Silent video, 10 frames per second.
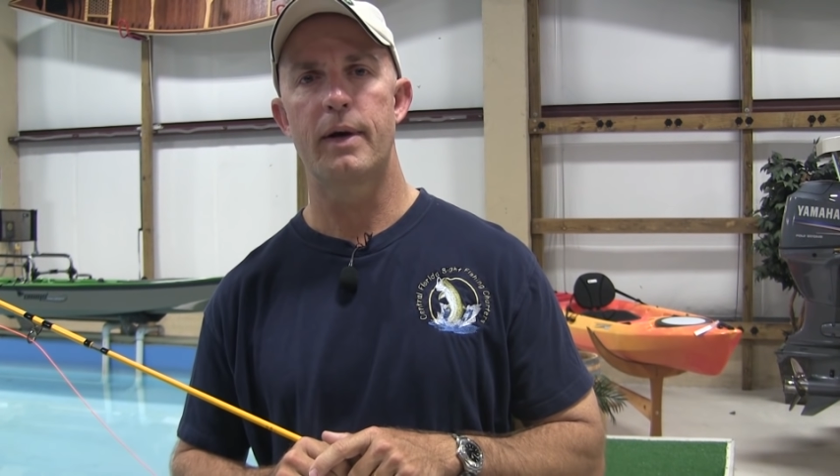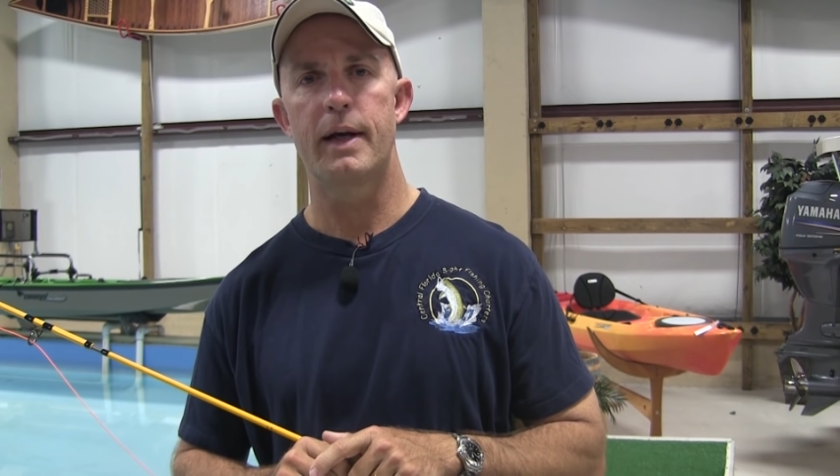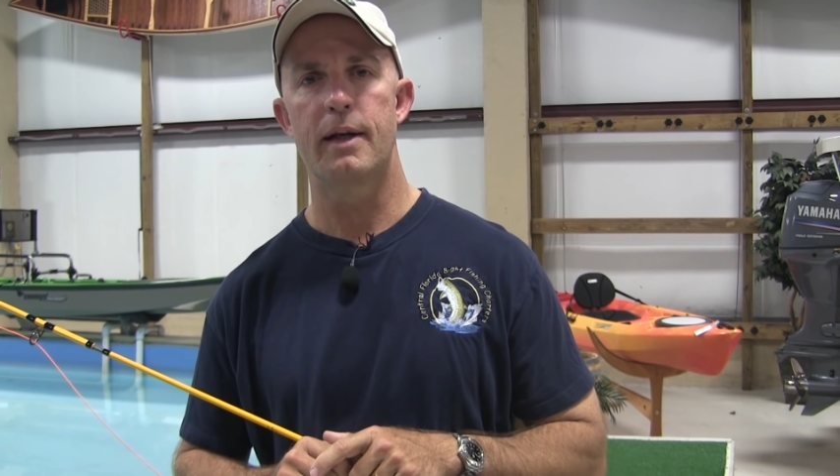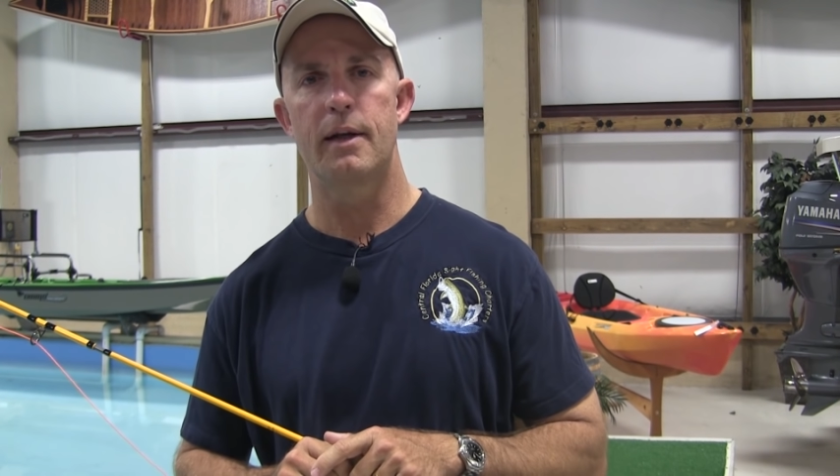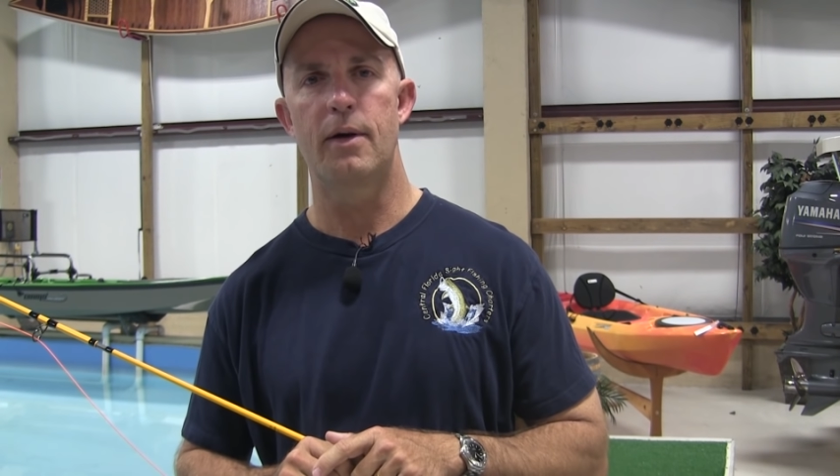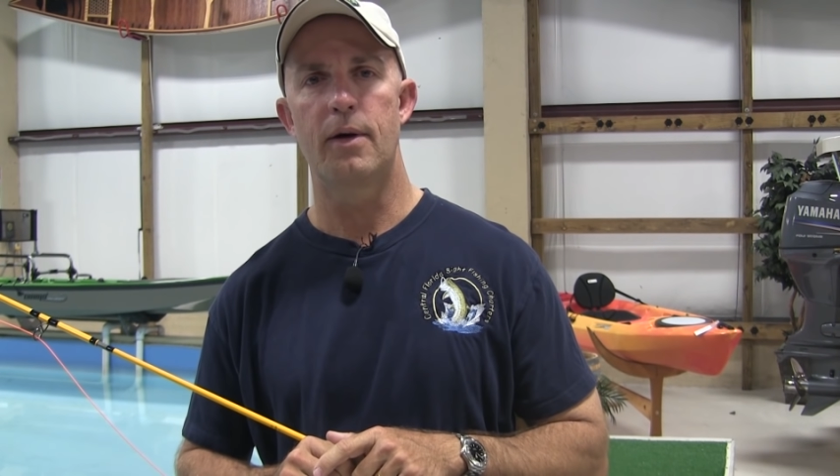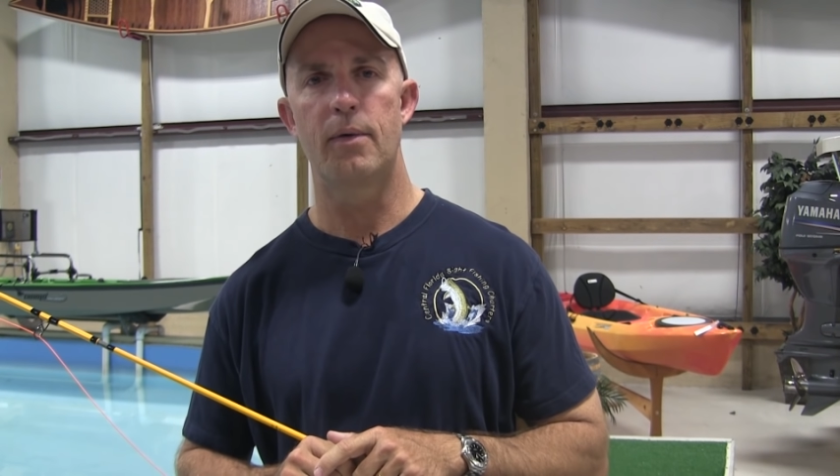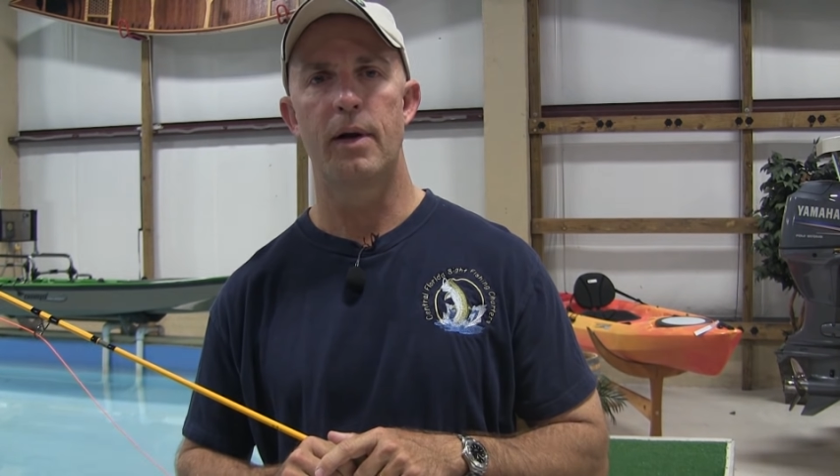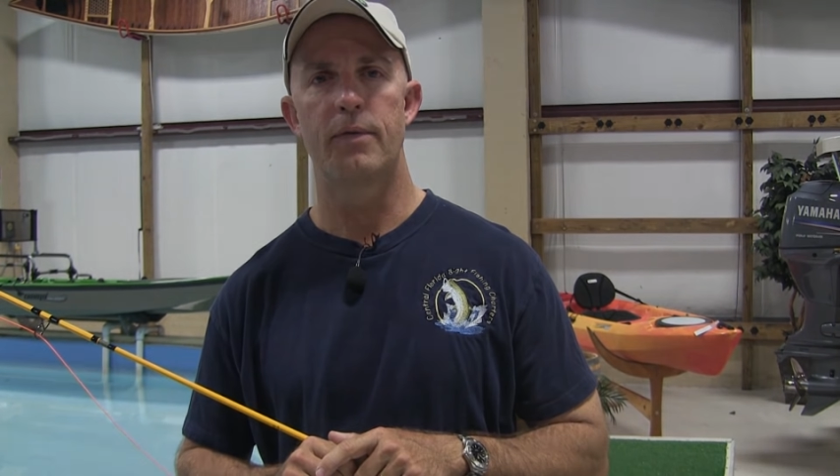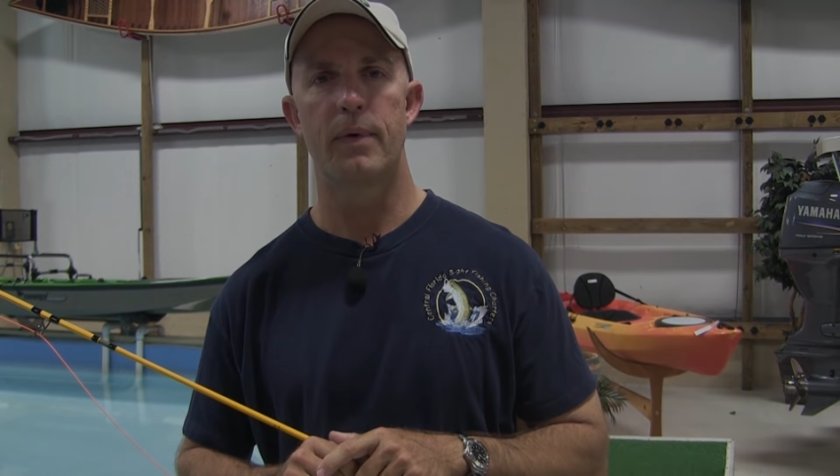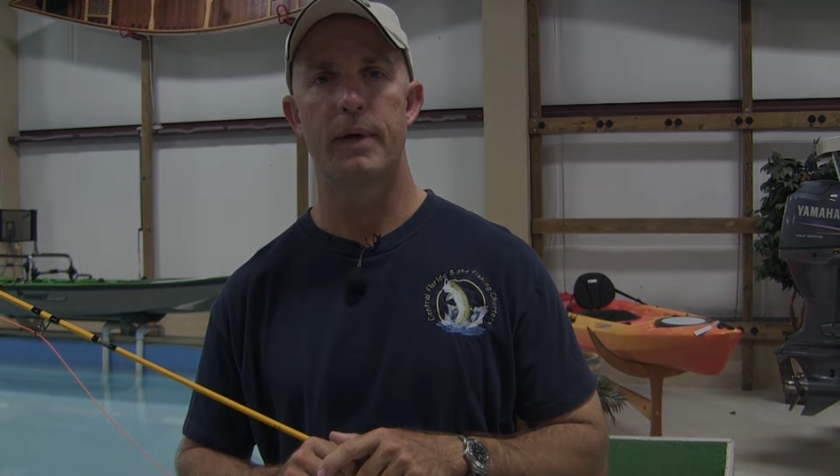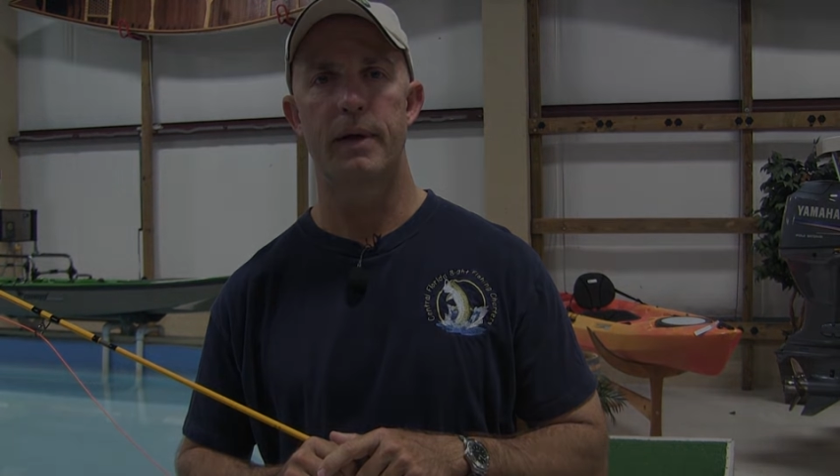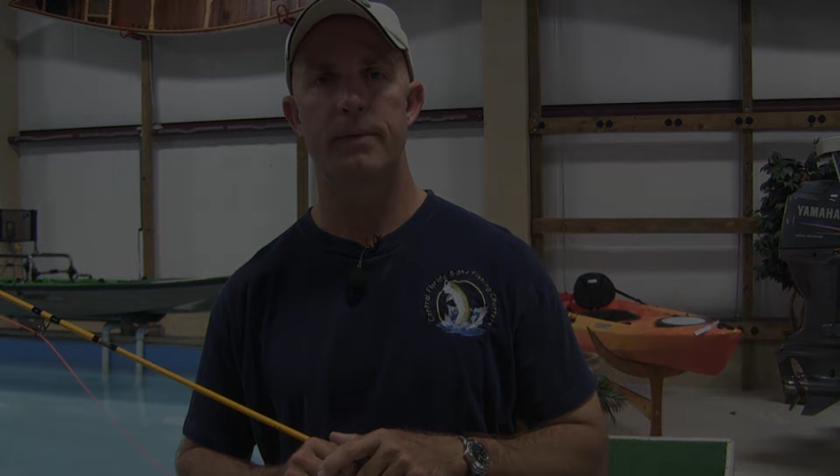great in the long run for you.